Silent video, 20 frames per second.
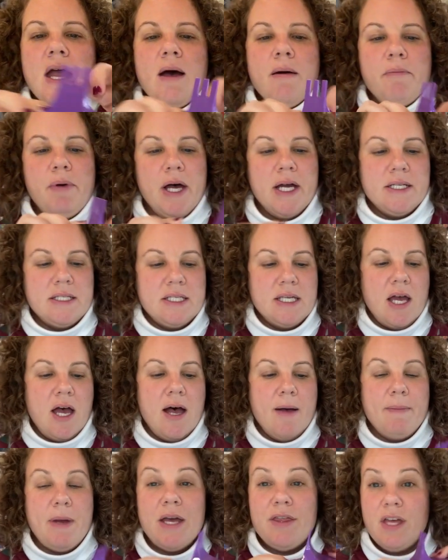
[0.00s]
But
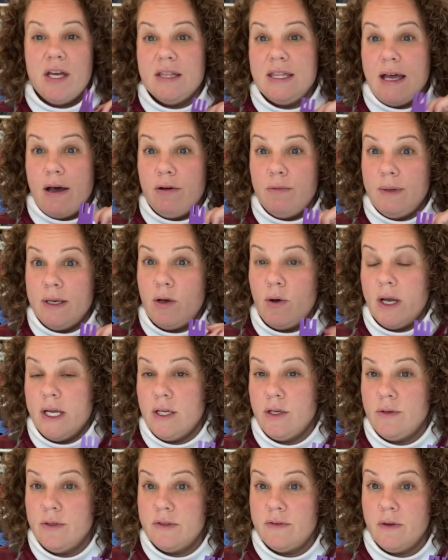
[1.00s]
I thought that would be quite
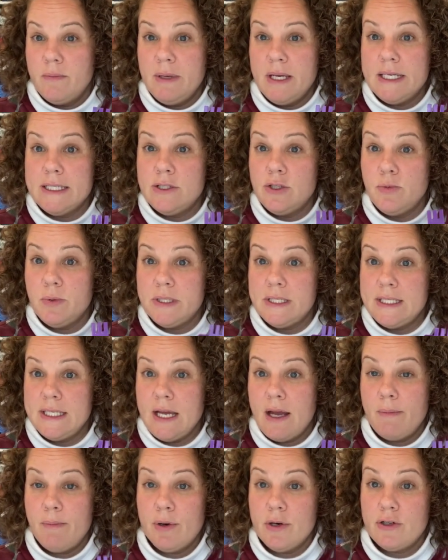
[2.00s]
useful, because you will see
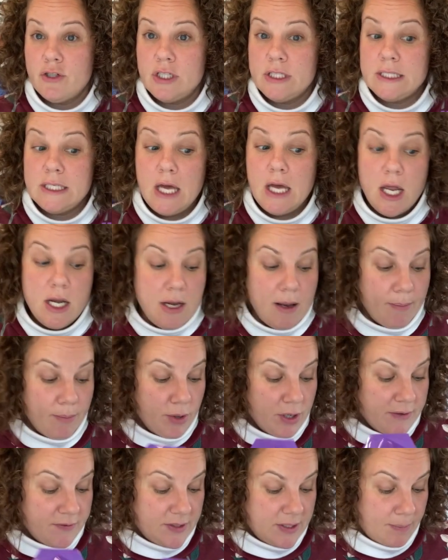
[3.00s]
I purchased a number
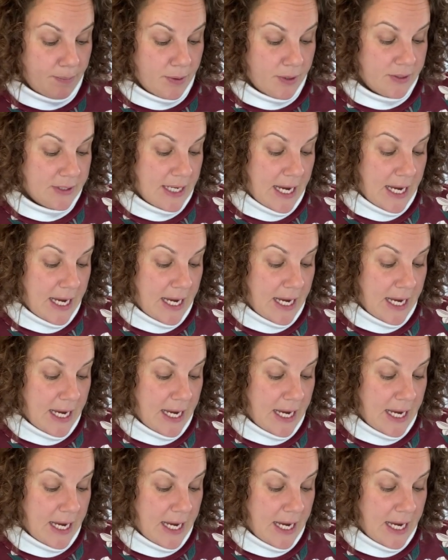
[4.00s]
of zippers.